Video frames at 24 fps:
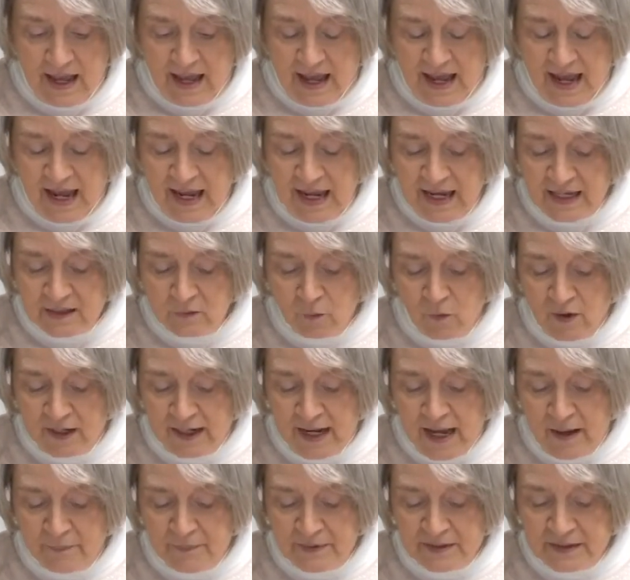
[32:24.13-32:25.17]
And what
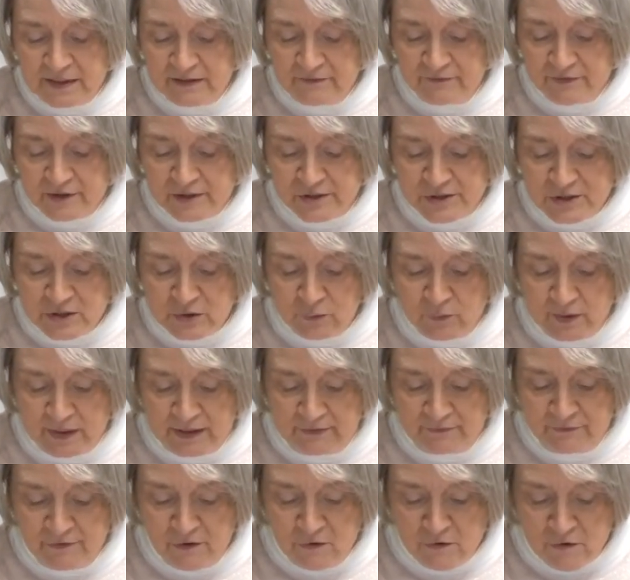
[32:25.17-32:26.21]
happened in verse
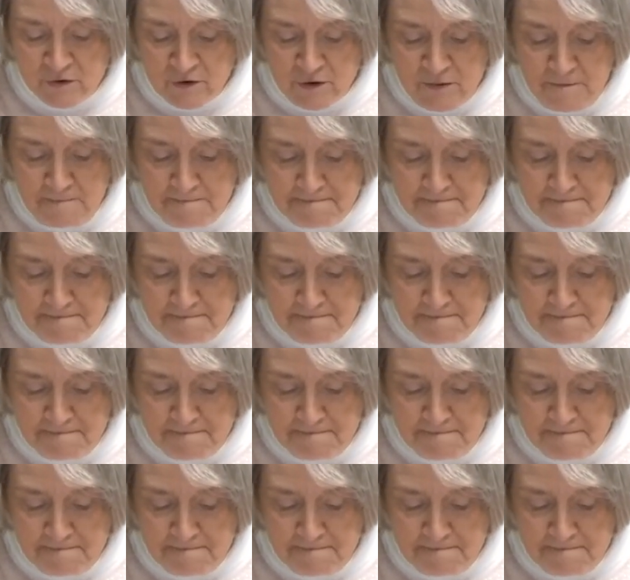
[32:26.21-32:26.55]
24?